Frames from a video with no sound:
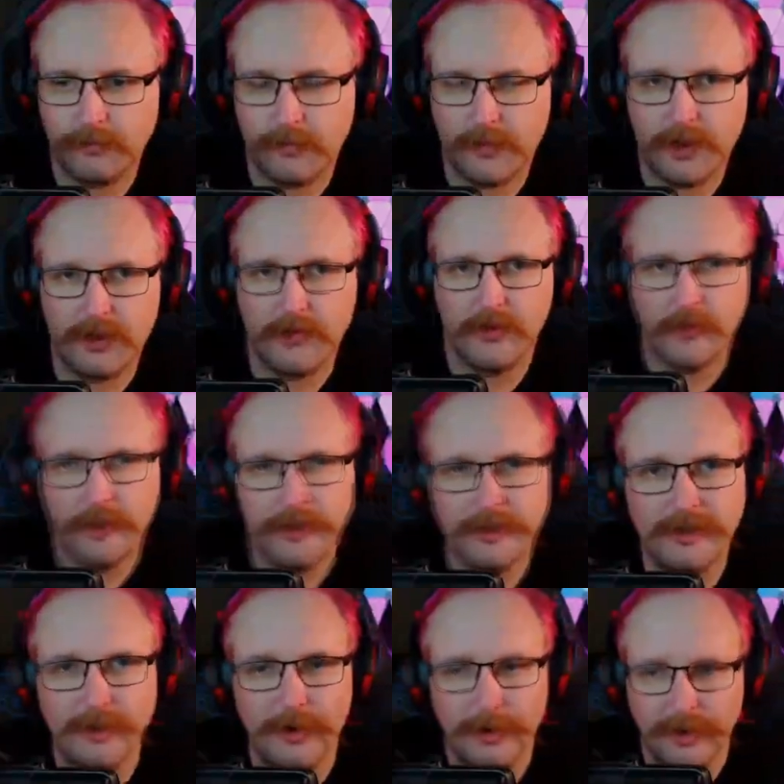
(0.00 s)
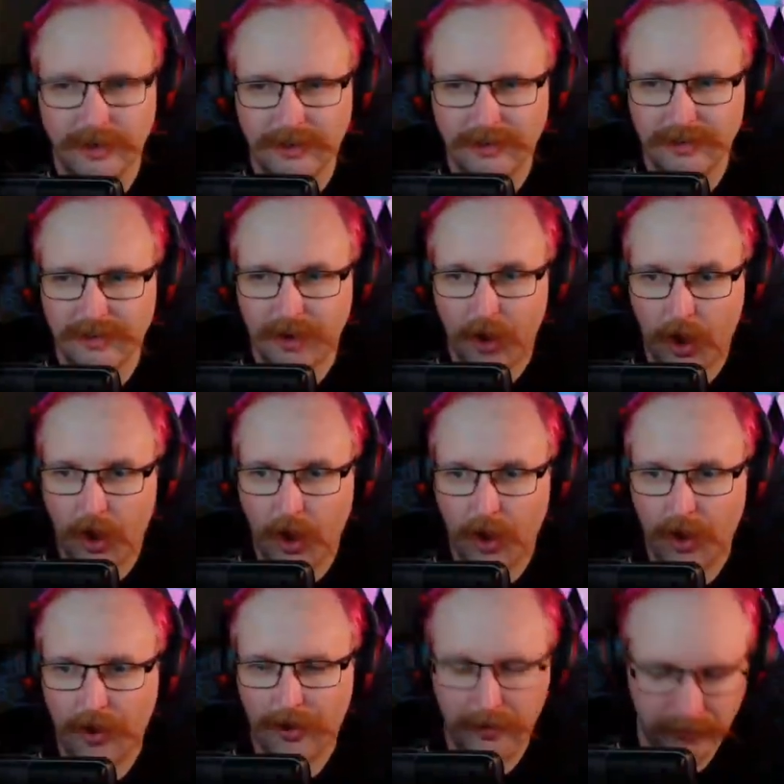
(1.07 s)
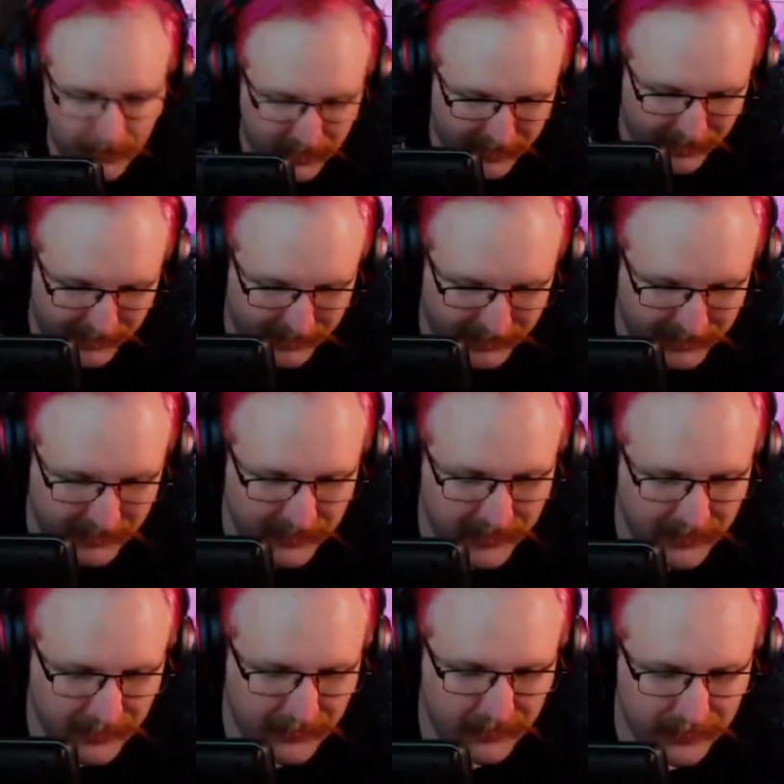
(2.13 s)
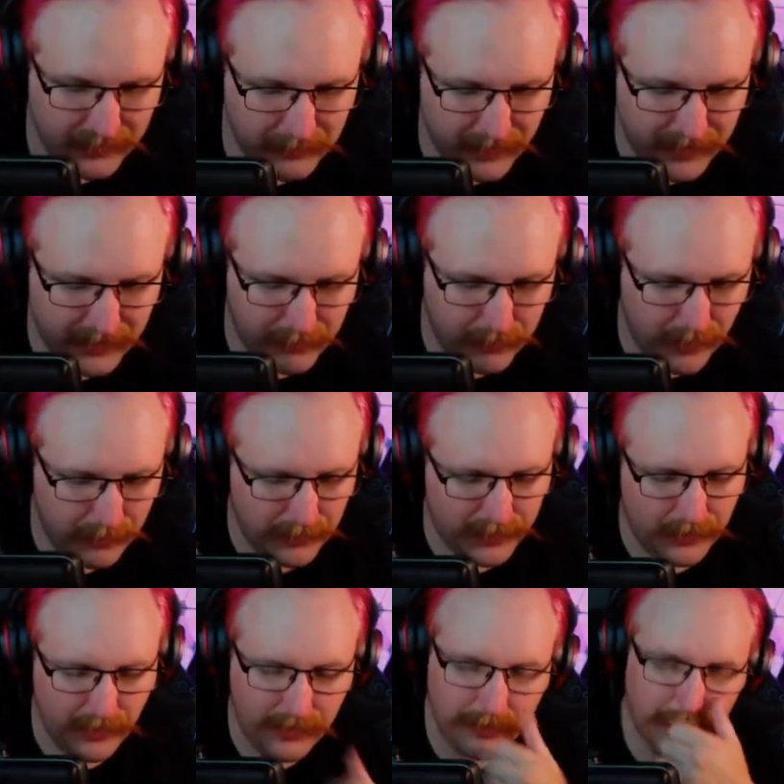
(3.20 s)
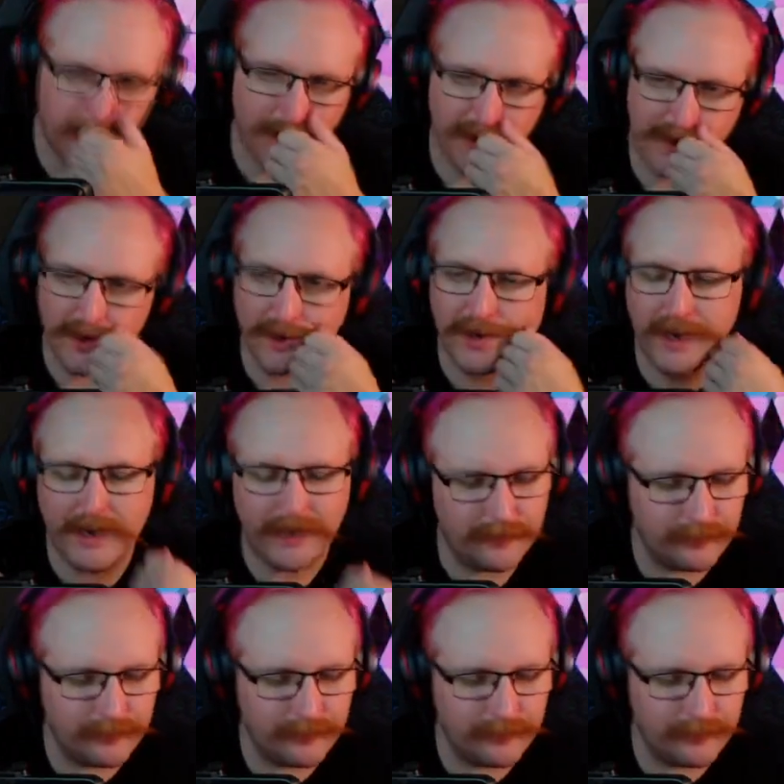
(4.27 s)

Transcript: Can we make the koi... Oh, man. We need to make it a proper koi pond. Okay.